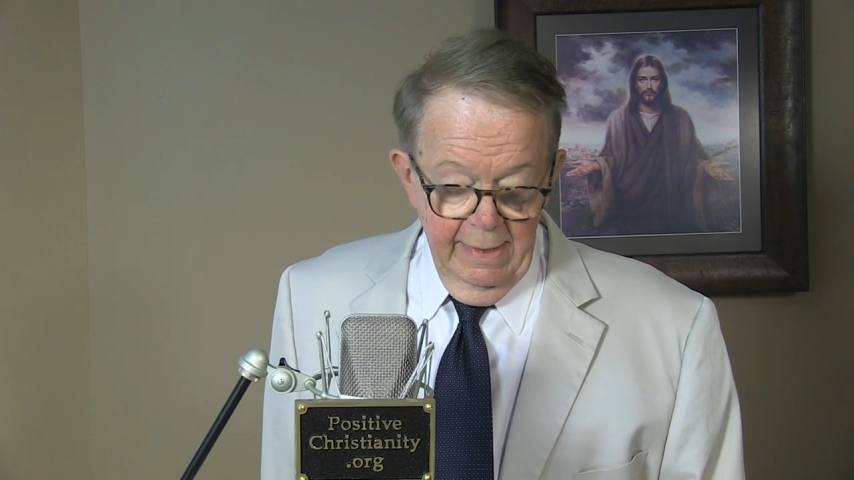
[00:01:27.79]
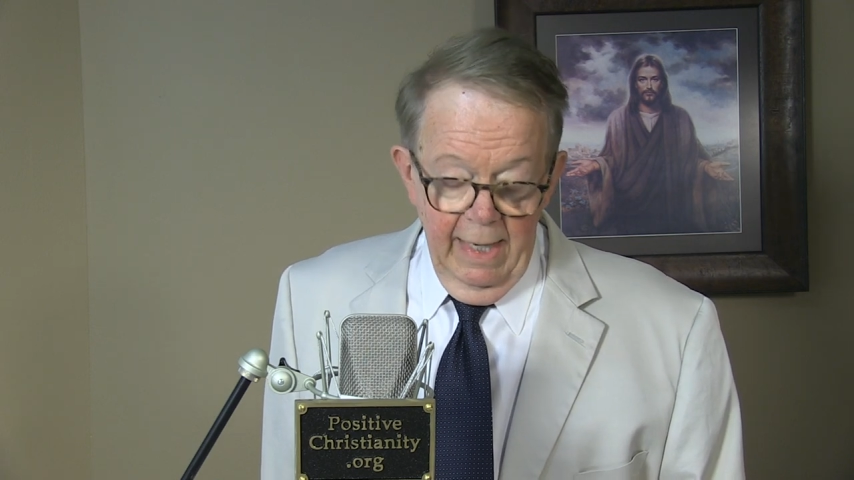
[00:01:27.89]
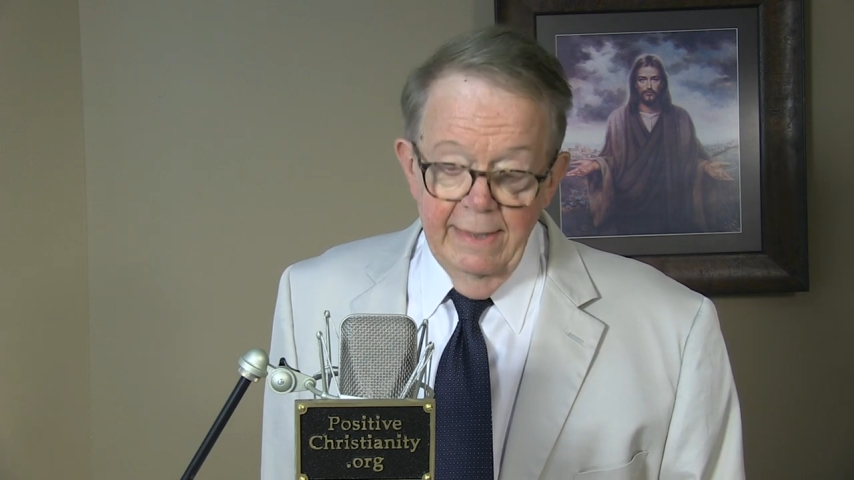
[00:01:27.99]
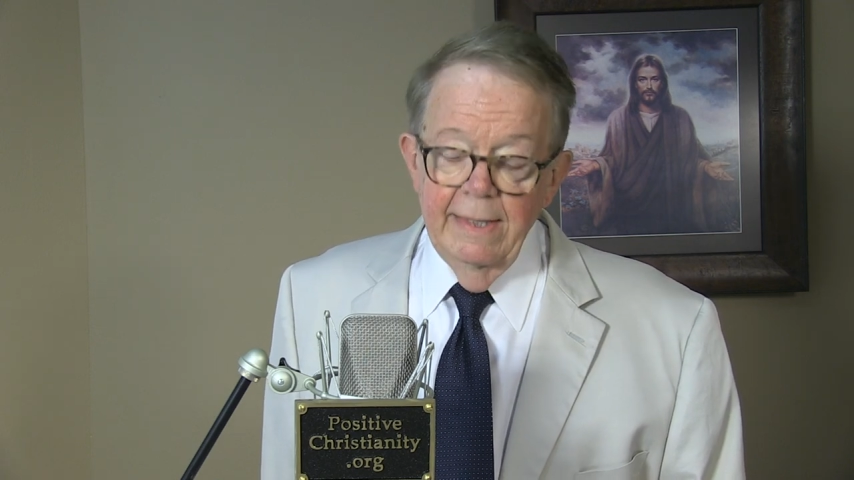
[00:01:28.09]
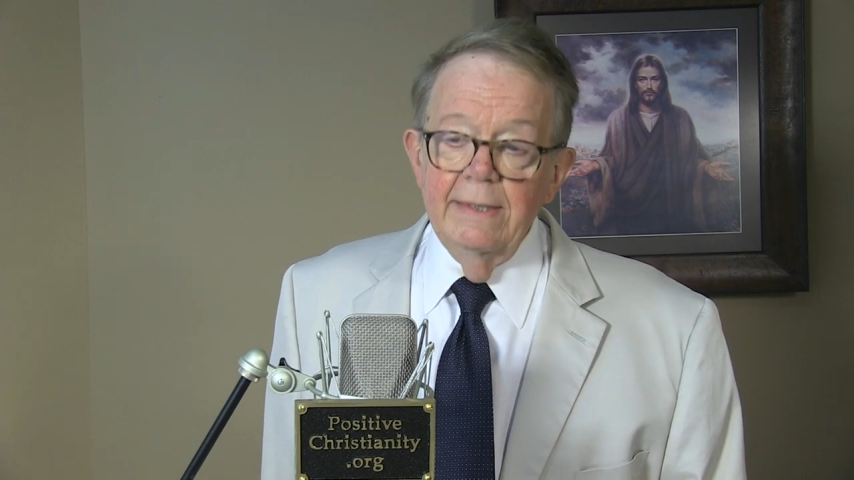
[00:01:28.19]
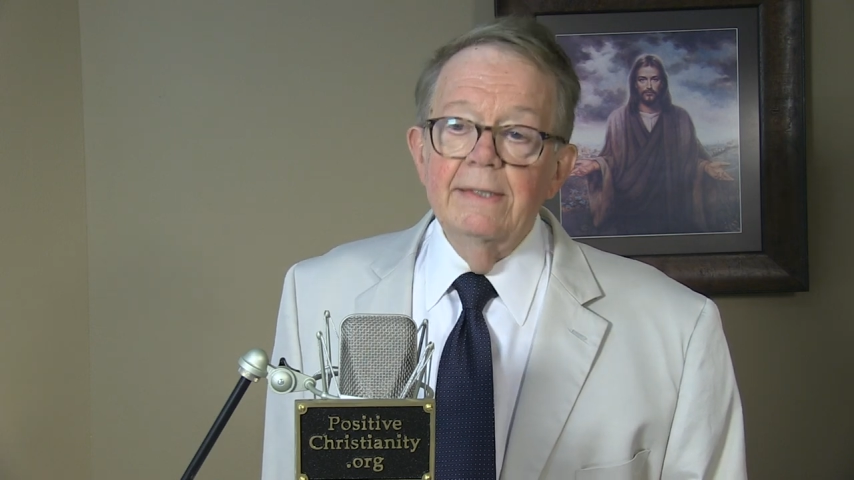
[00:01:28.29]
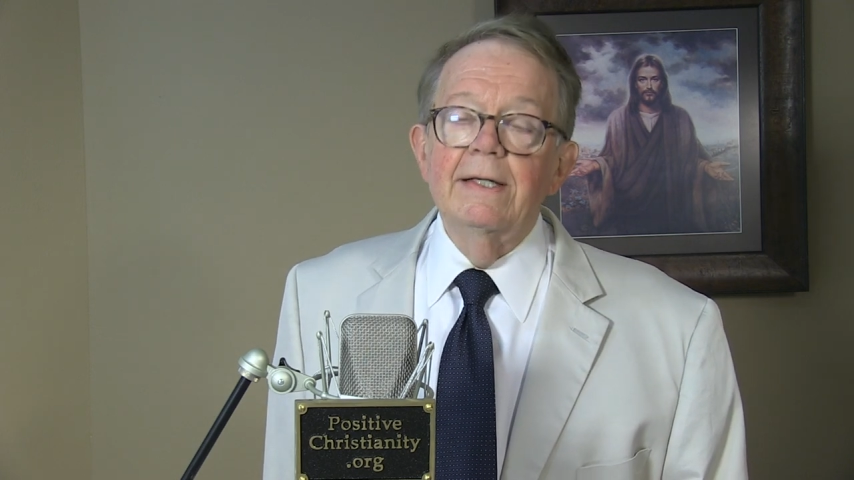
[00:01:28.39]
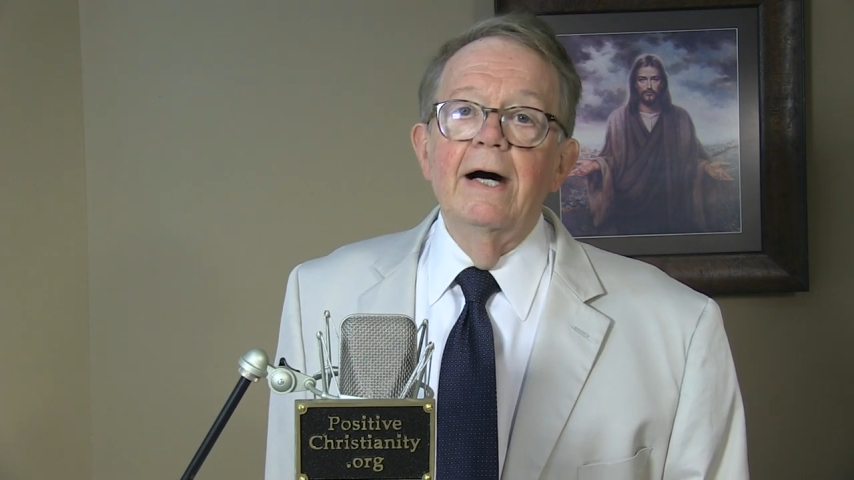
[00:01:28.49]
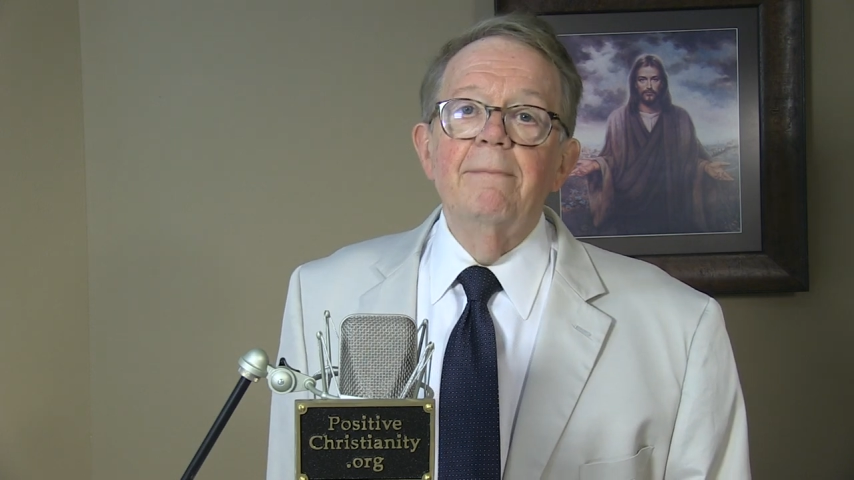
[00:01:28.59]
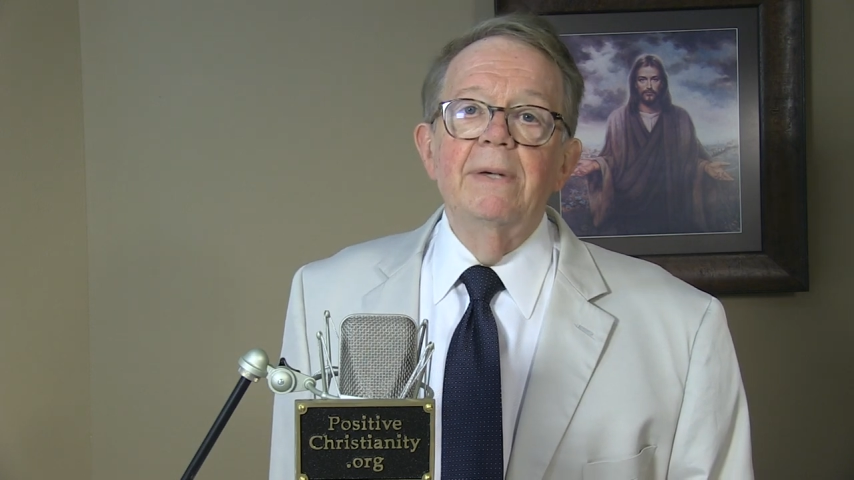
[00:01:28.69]
I didn't
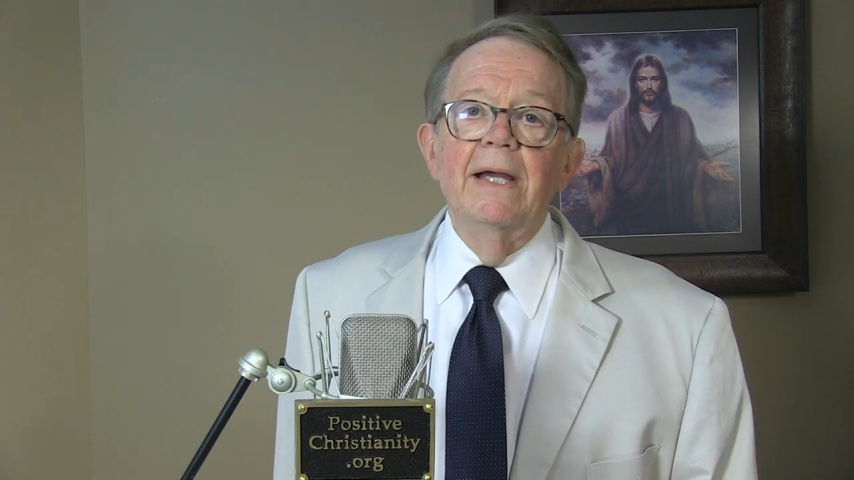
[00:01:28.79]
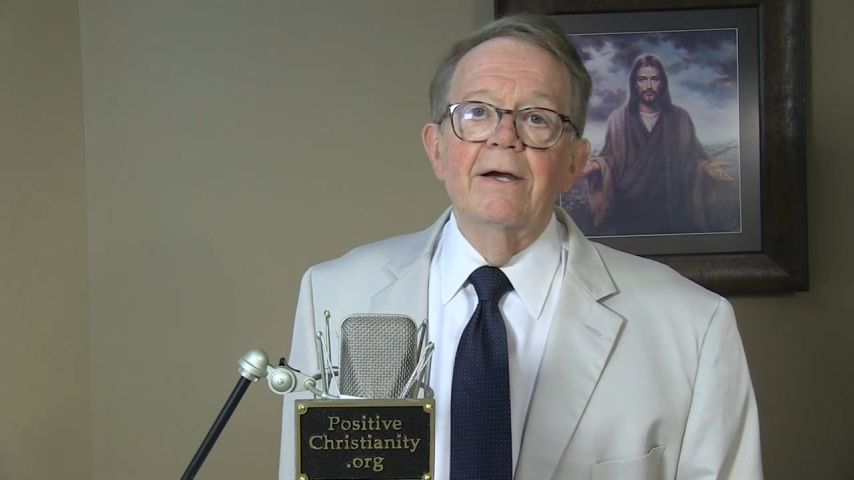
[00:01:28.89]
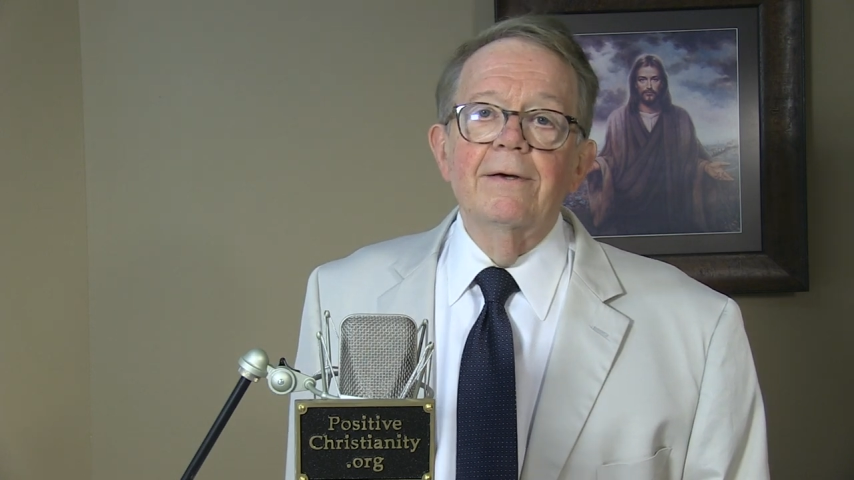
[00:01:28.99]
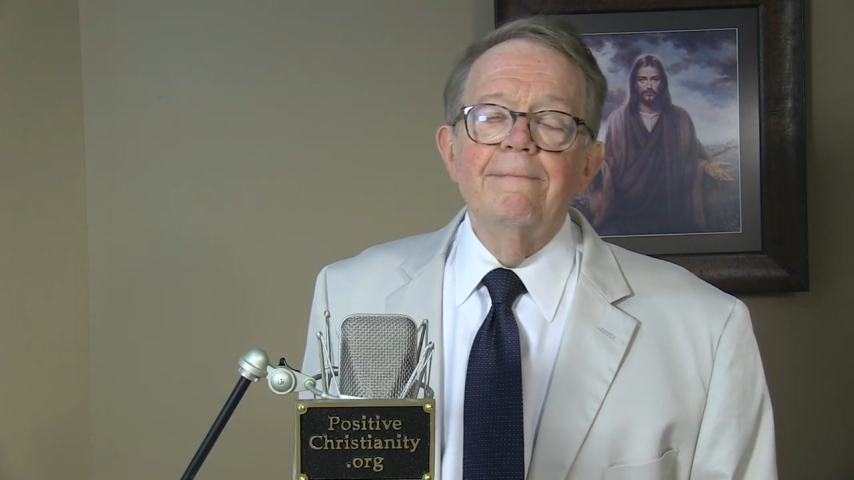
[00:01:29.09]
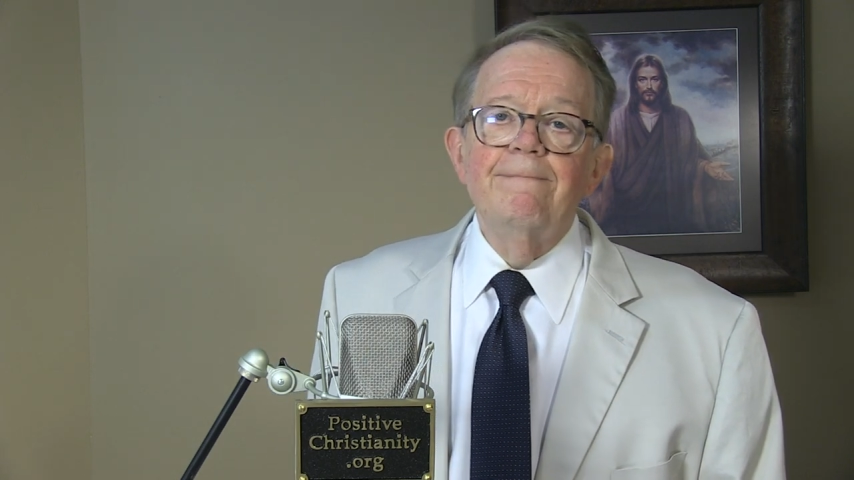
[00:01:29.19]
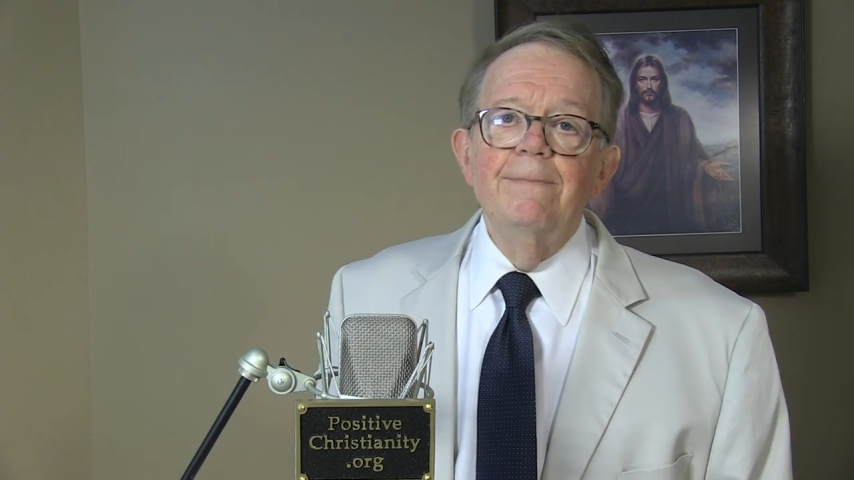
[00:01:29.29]
come here